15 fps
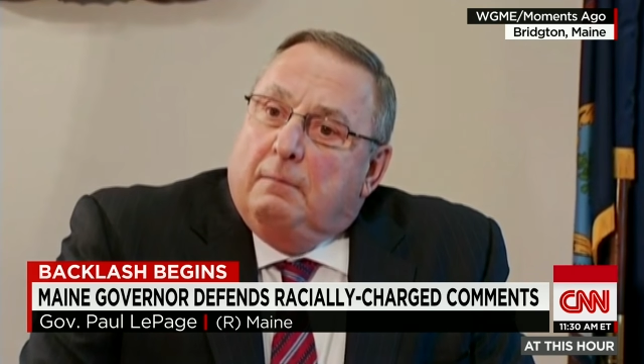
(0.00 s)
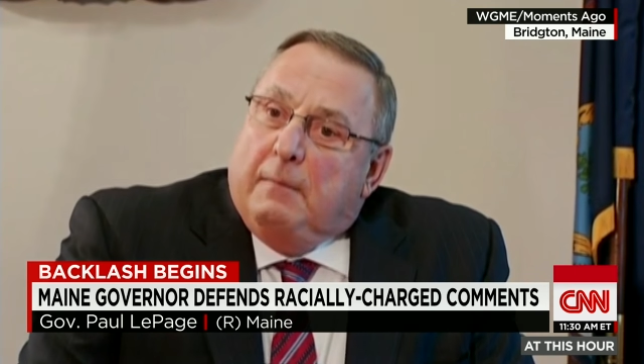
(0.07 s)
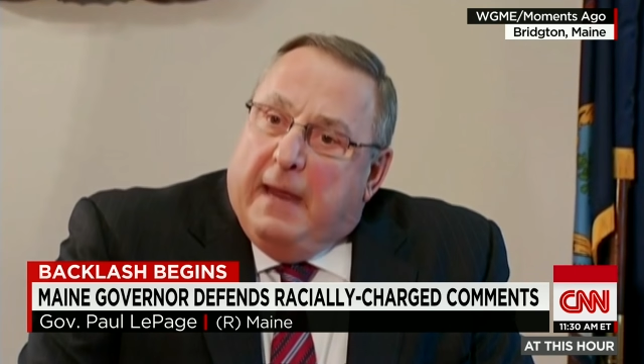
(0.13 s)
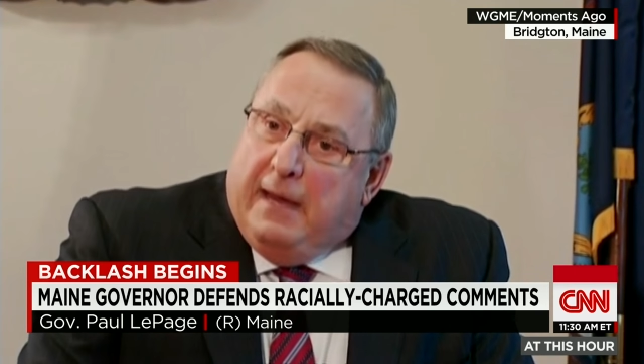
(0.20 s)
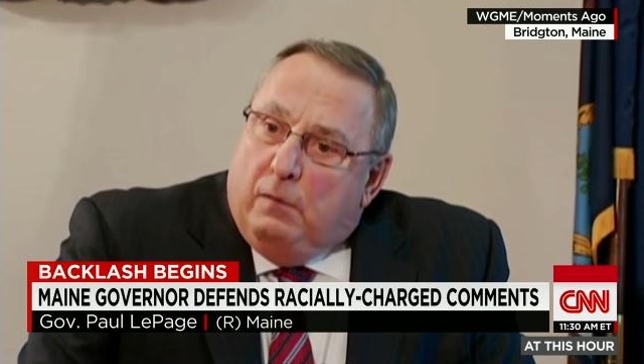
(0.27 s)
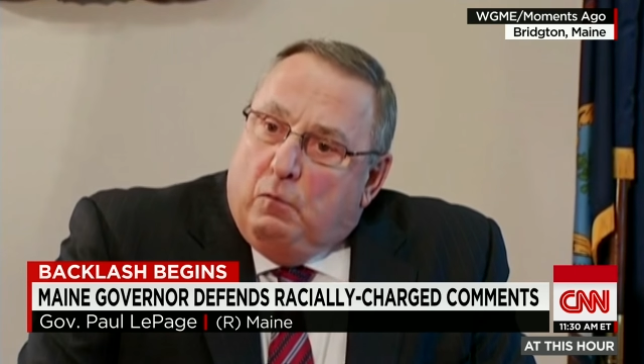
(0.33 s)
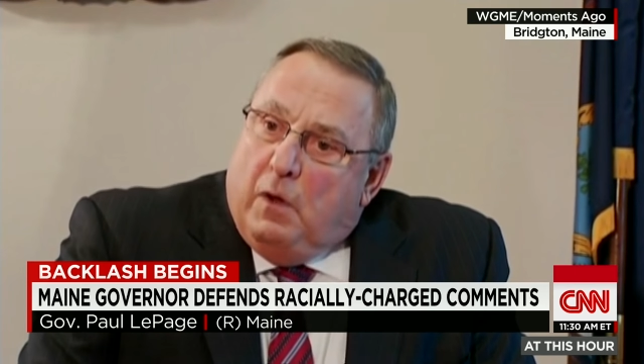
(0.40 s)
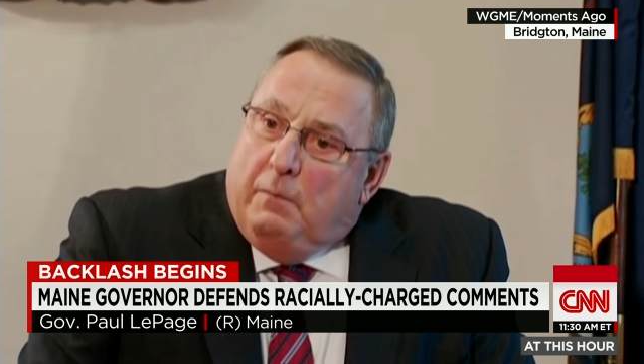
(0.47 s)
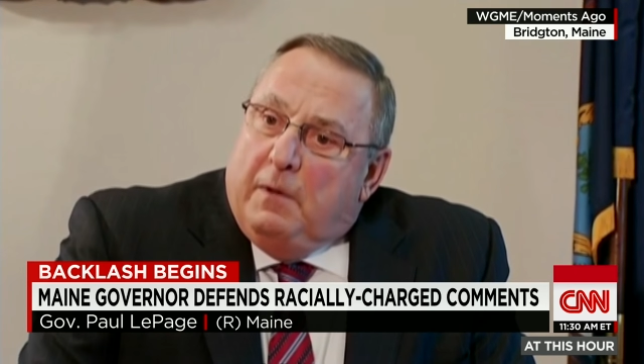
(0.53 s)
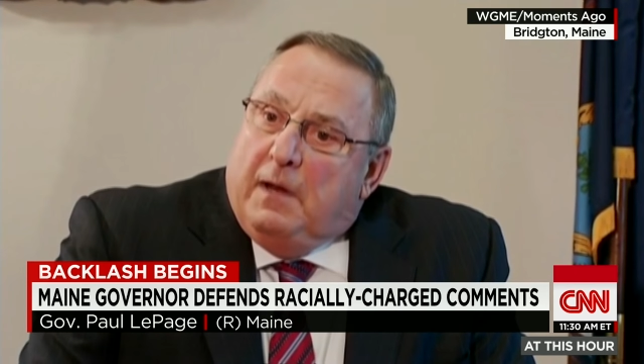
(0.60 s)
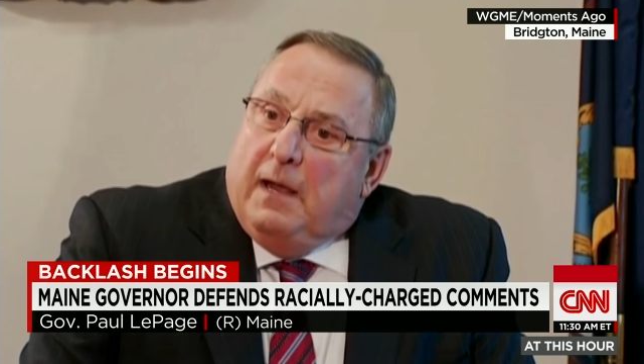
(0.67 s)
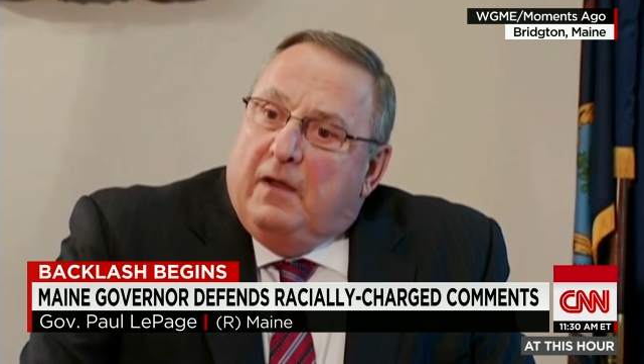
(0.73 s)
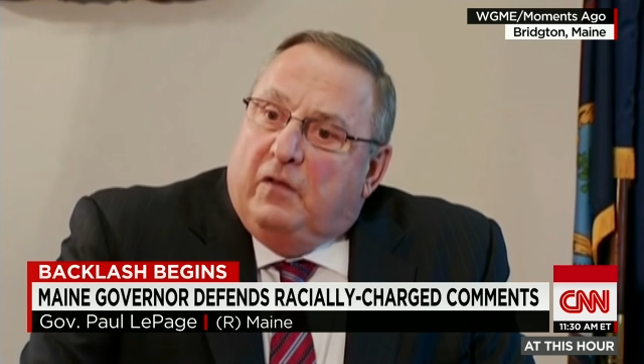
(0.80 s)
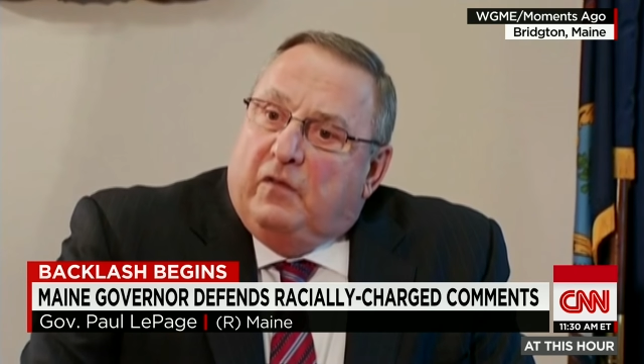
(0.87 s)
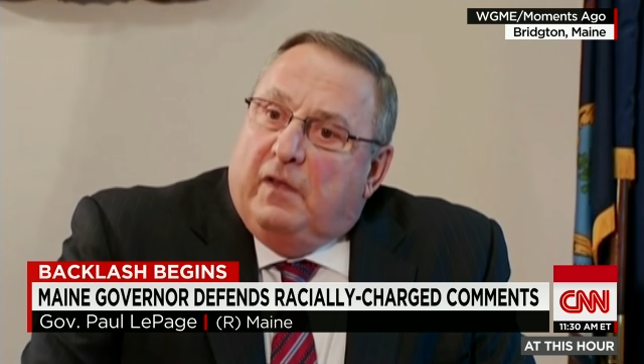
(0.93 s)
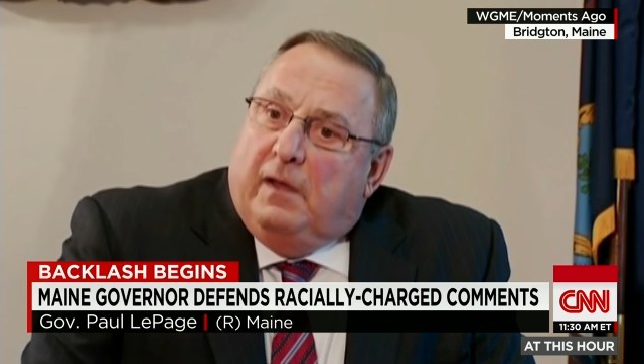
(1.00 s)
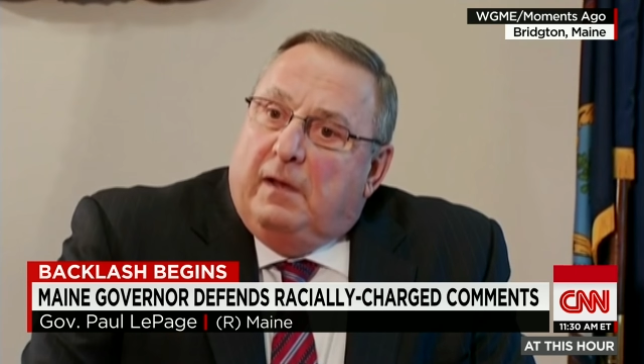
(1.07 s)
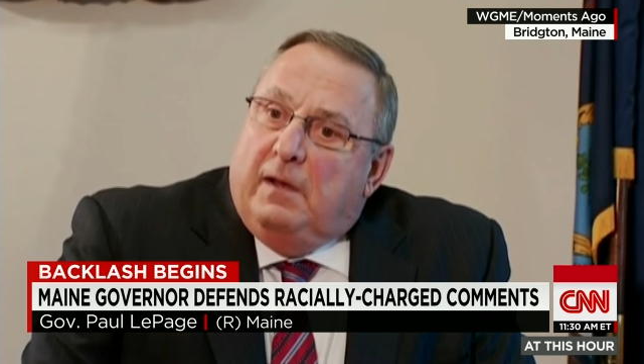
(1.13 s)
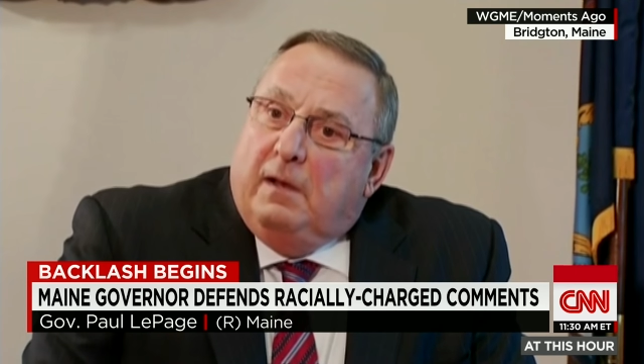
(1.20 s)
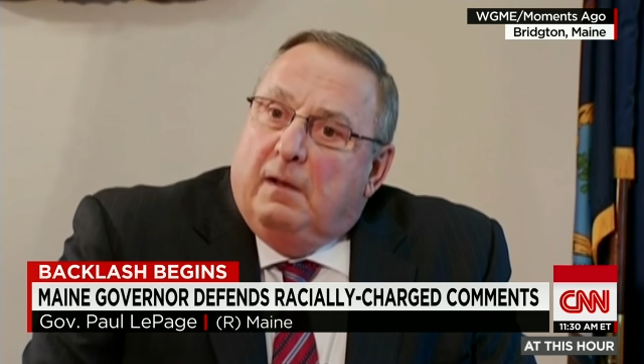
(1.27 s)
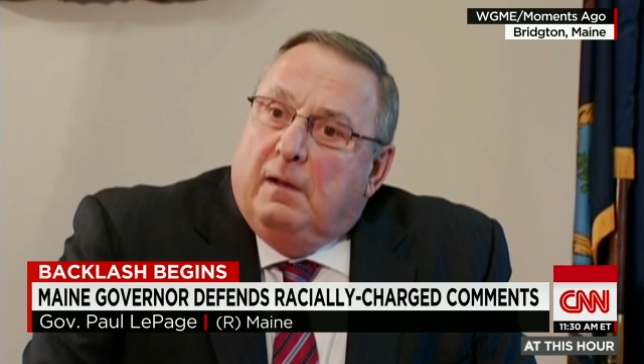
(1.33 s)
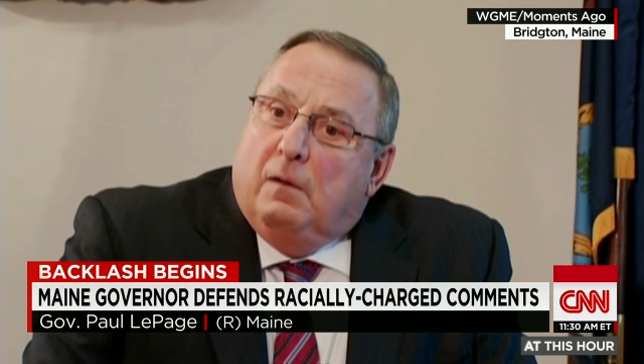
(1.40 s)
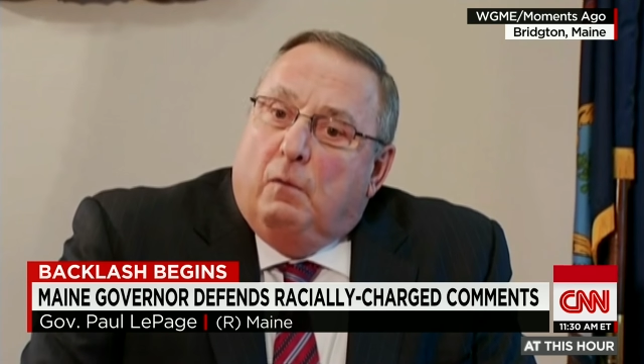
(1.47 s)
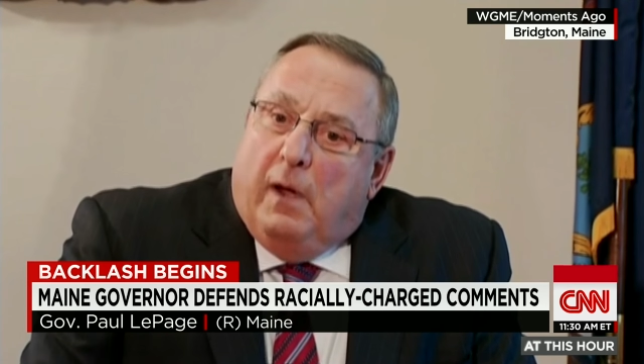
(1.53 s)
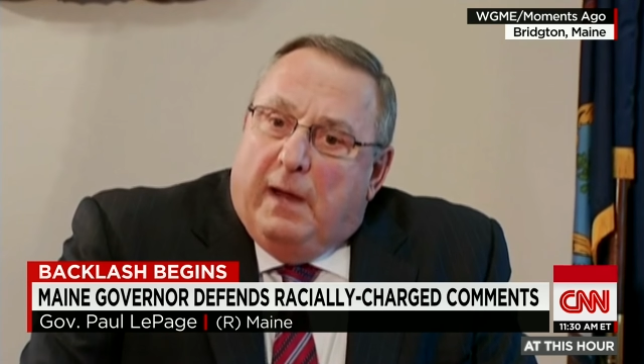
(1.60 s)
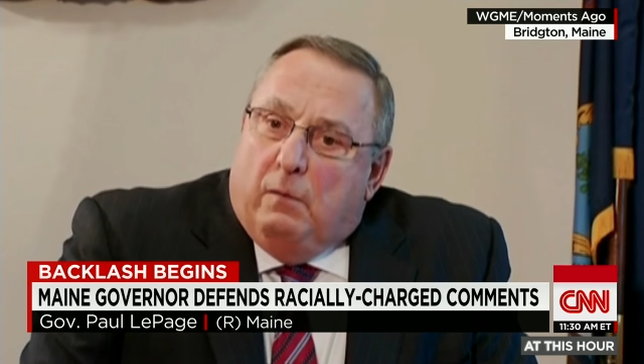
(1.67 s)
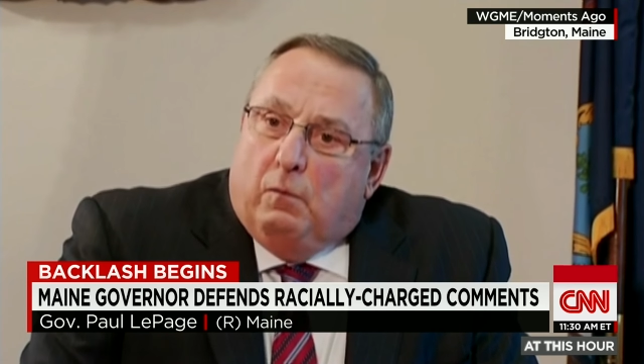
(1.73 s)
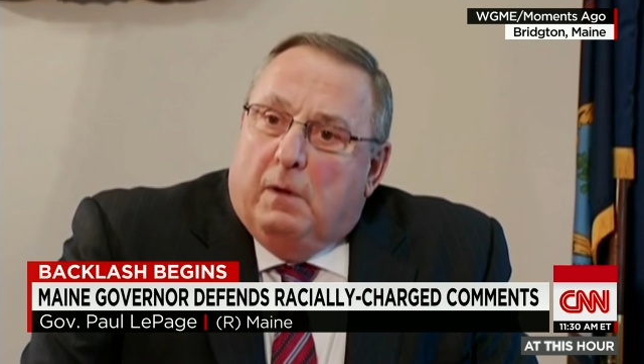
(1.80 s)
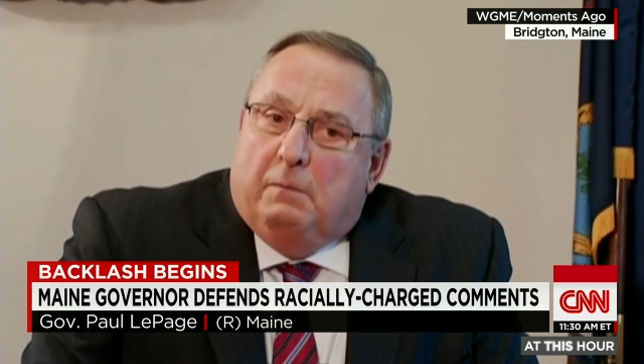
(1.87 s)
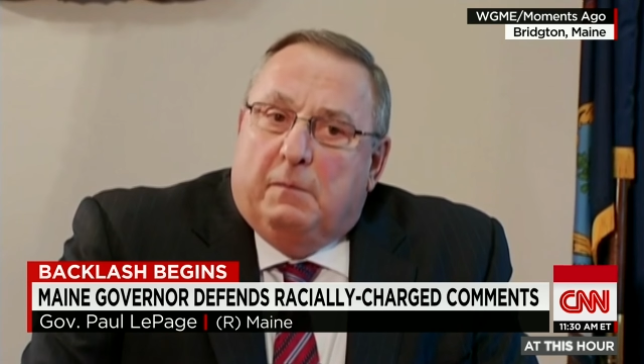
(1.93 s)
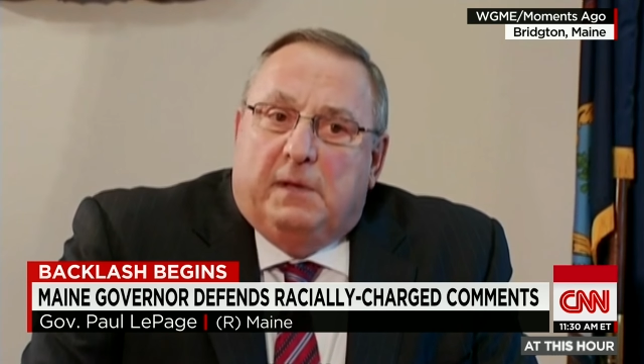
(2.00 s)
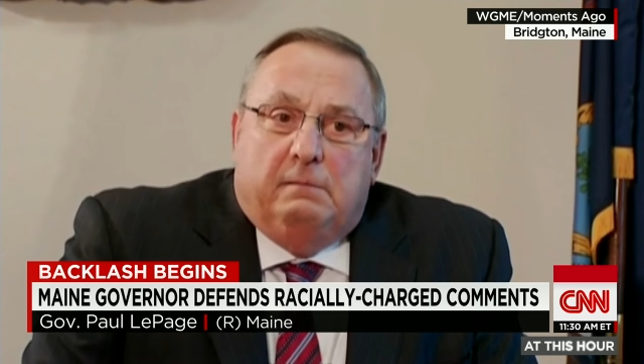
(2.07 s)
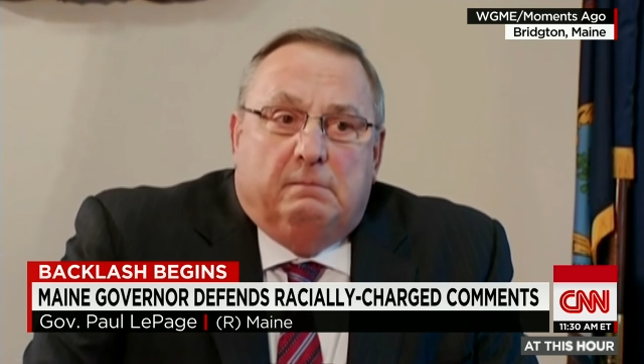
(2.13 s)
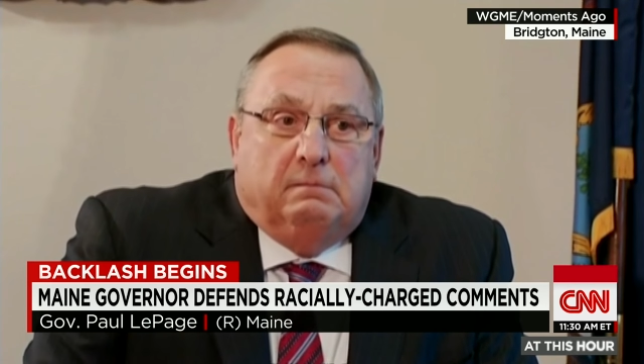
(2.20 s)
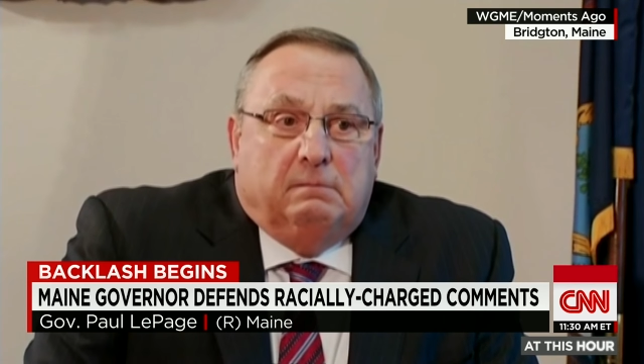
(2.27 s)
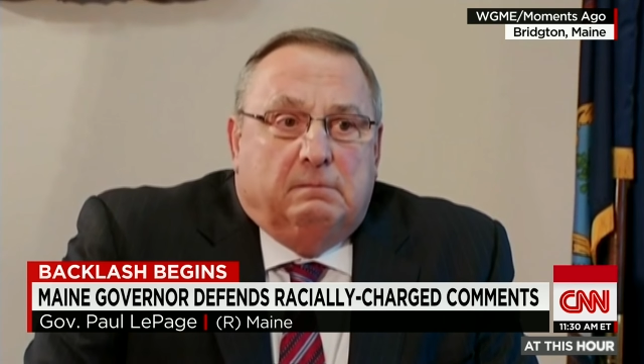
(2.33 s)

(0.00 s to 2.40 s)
Maine women, I said white women.